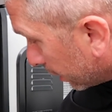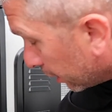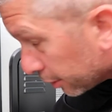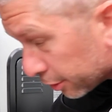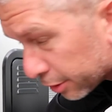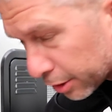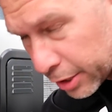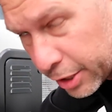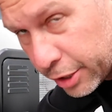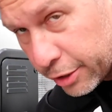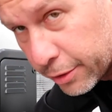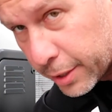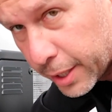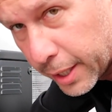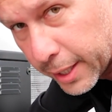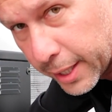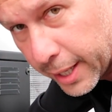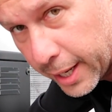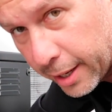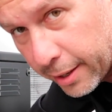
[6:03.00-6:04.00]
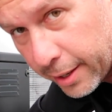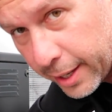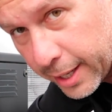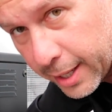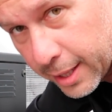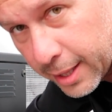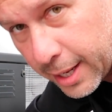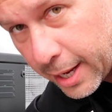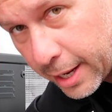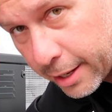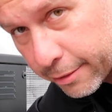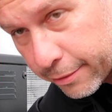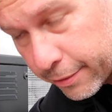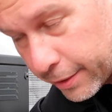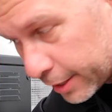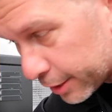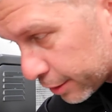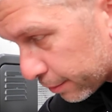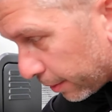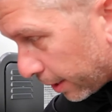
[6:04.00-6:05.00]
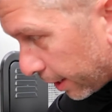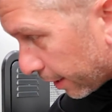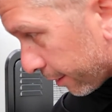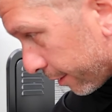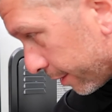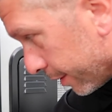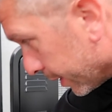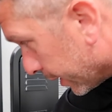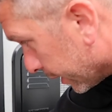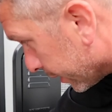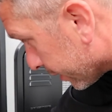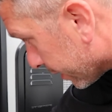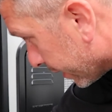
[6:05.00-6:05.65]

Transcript: So you can carry a lot of fresh water in this